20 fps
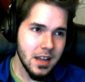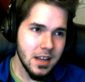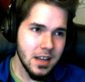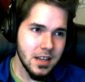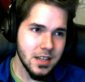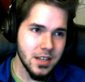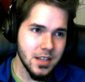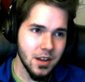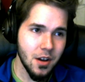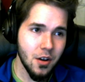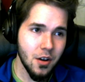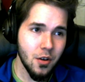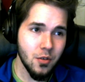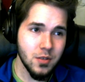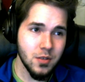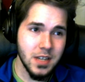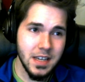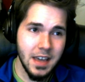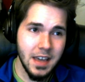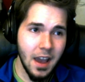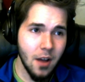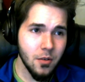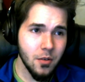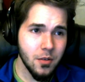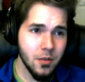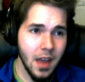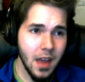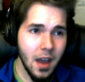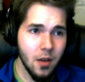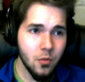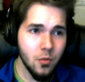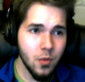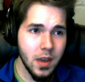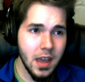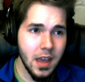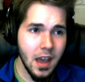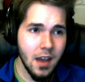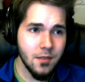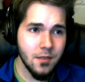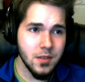So to counter that, we
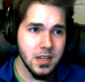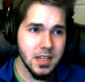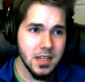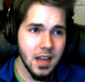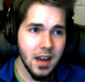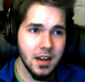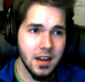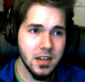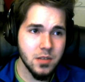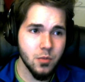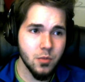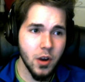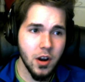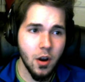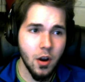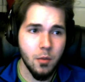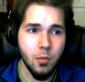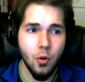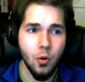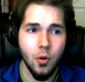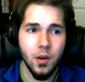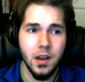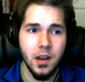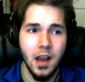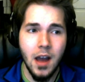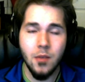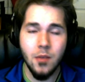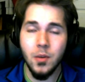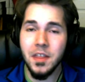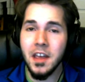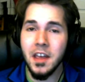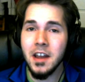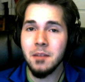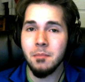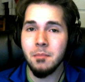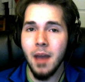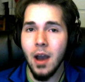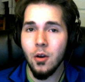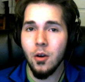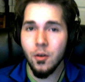have decided to bring our Porygon with Hidden
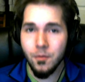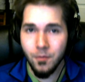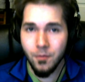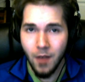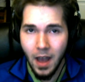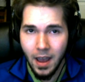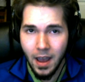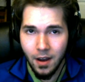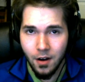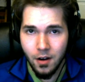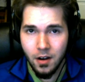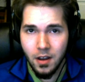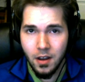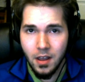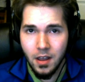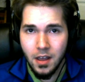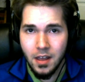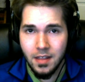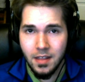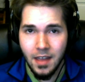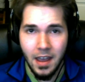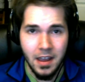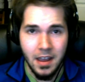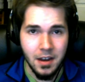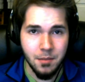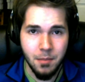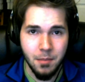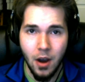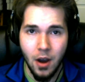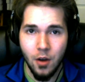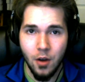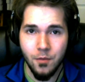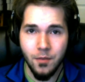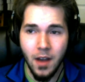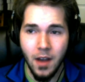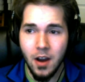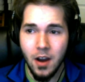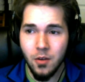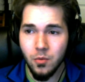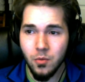Power Fire. That Hidden Power
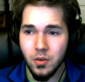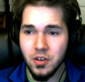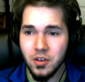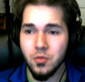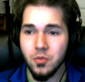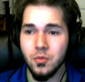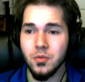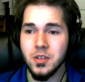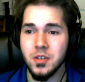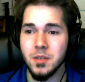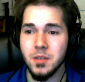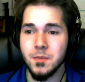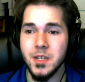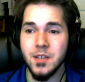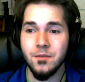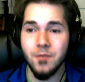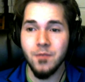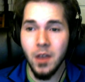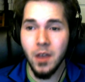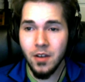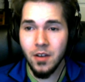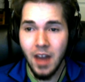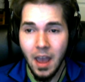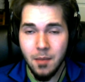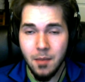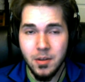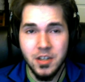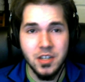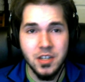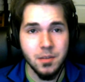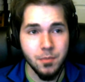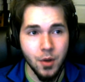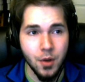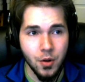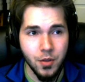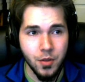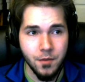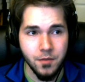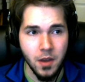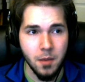Fire will do some severe damage to
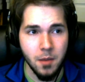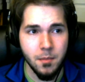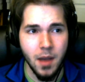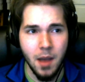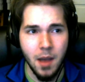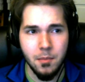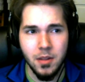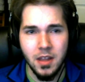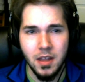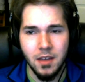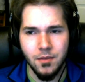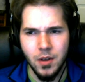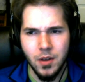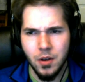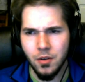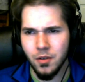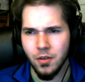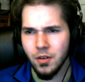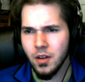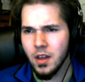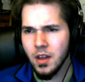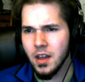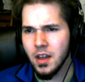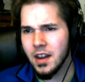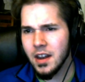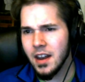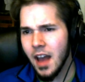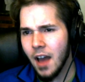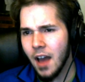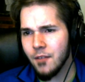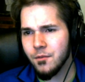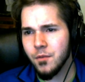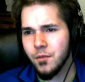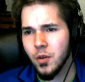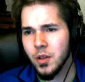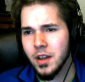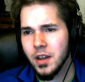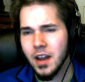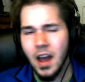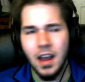both of them. I believe it'll not
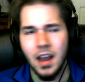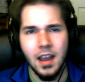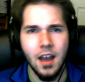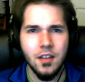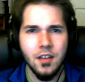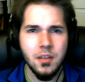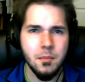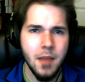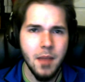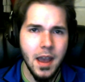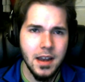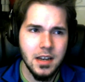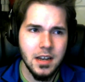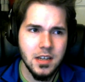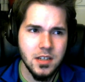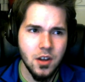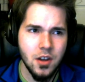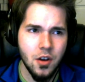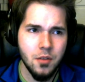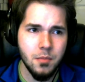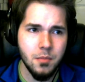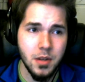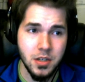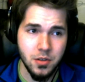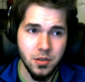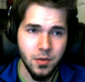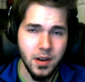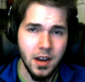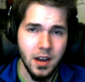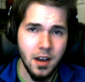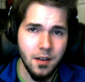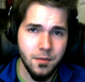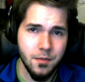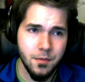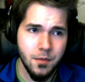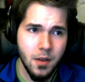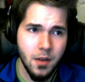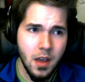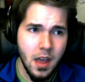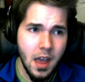fully knock out the Magnezone, but do
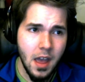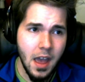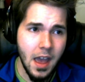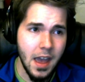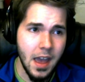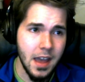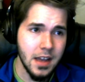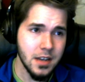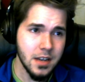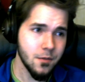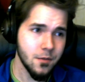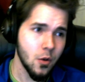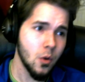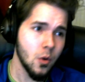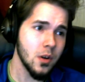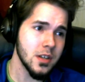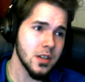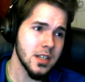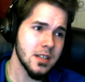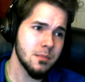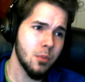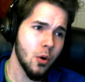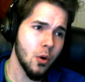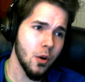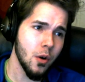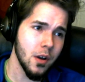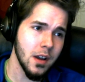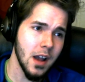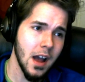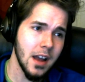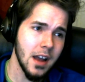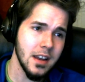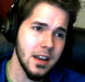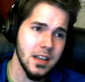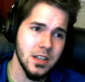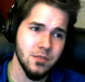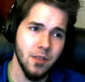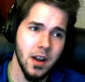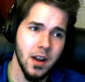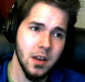enough. And of course, Porygon
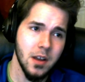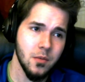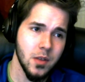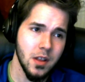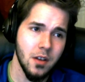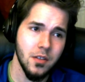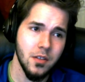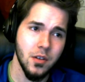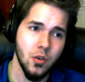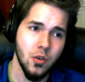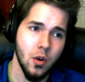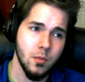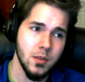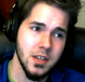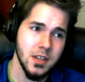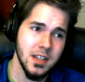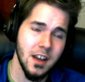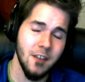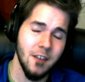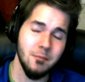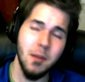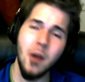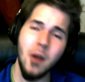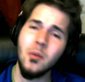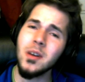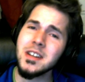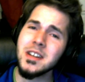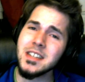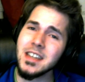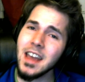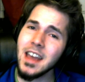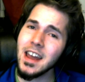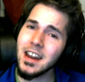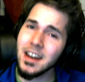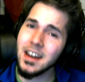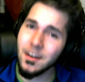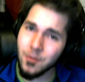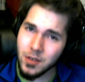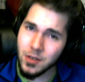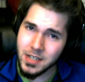is running with all the normal stuff, but once again, a
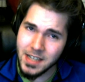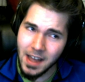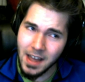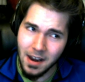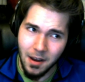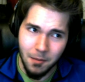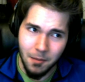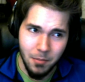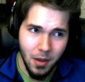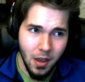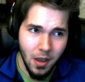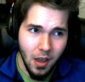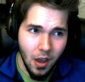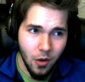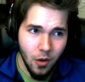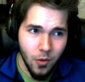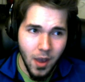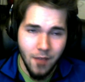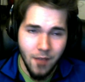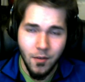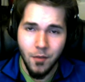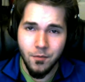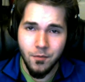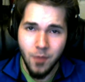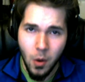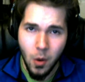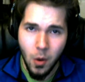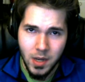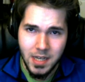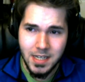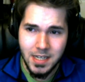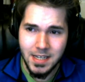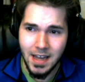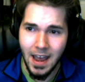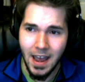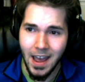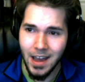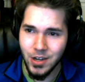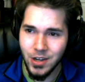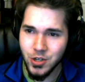different setup. We have a Focus
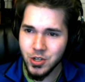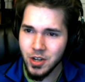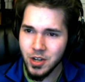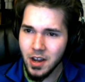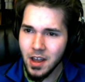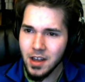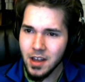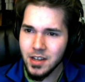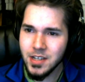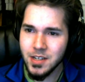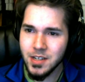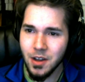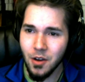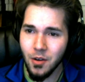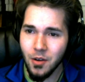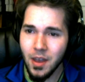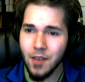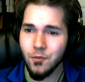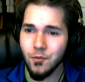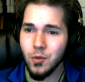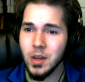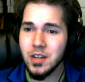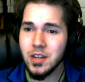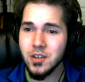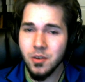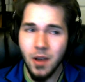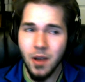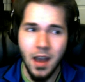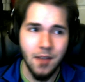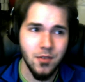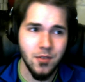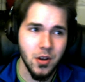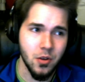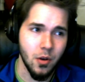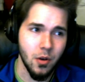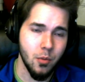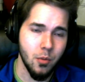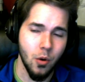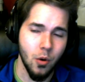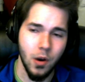Sash, so if we do have to do
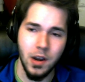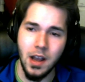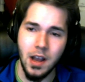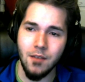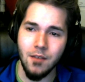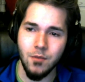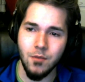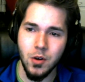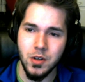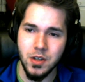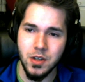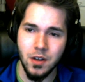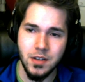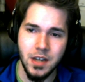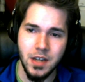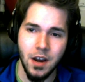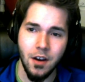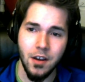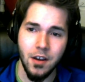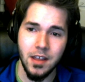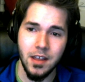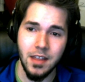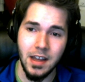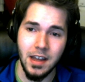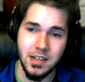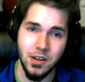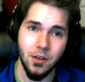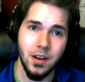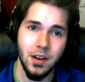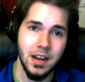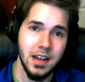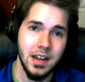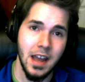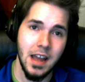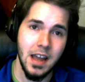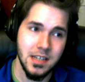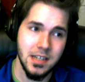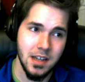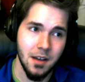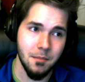a Porygon versus Altaria that's already
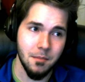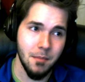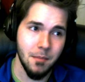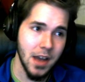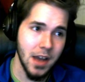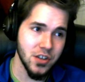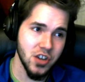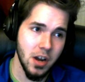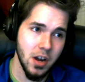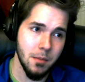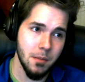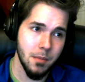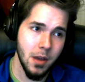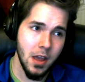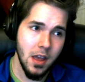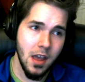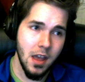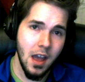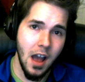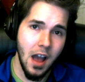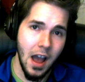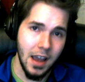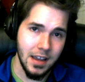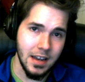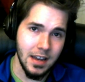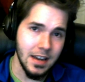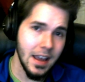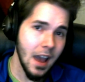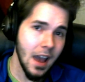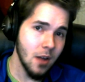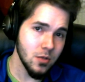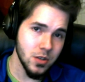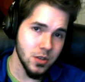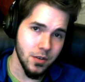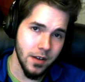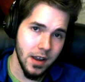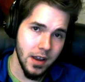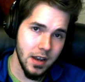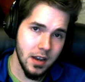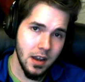danced up matchup, I can counter
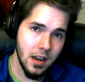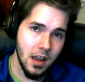it.